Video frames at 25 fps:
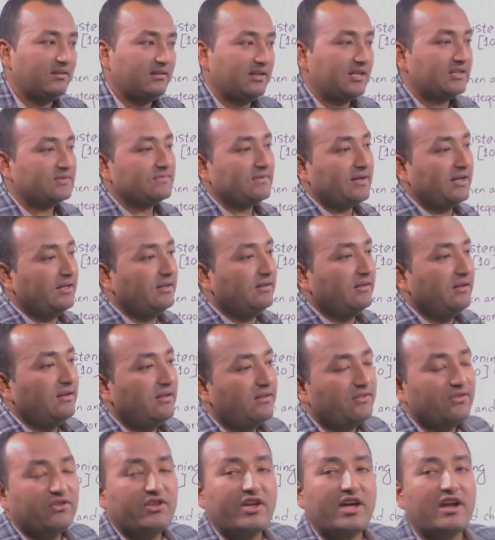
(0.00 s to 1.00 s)
That's why
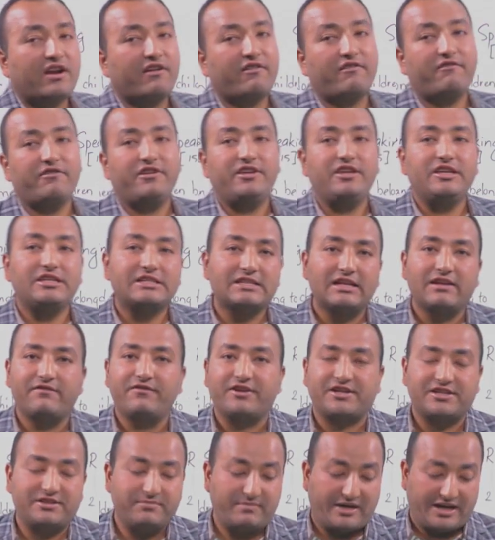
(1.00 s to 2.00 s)
they are easily
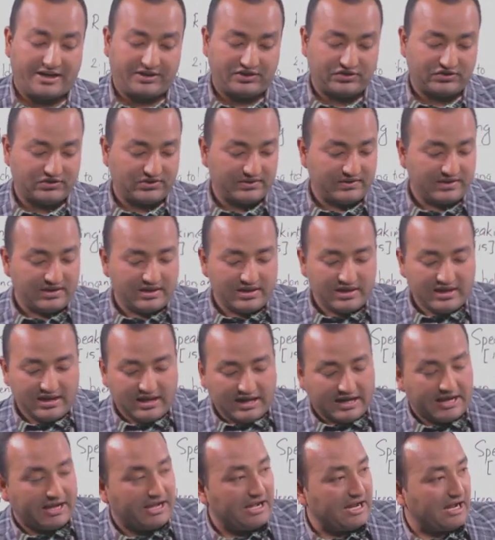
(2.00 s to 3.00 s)
victimized.
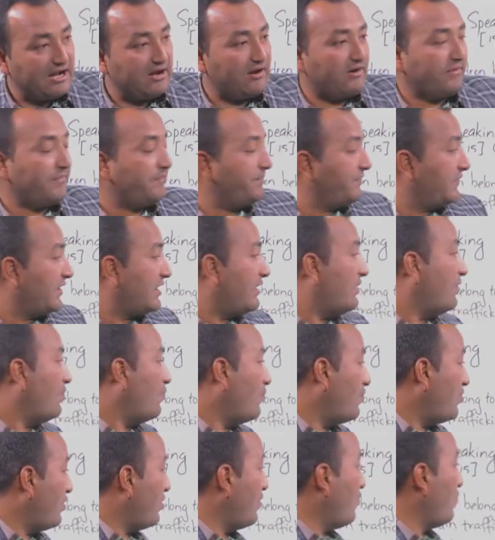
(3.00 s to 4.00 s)
Now,
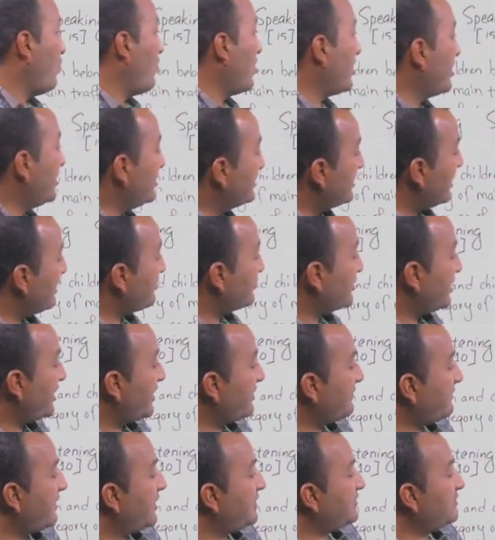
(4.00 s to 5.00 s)
what is our
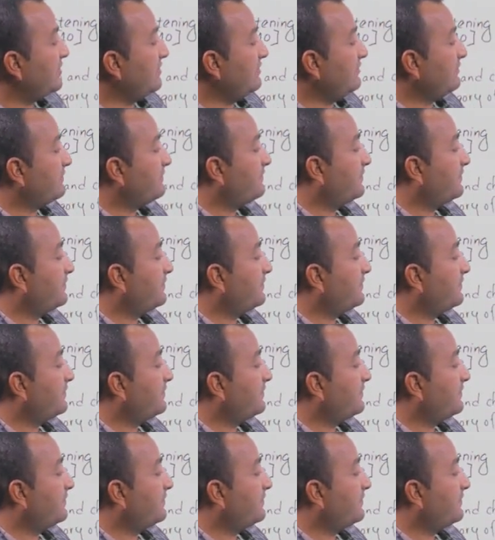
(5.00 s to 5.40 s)
second question?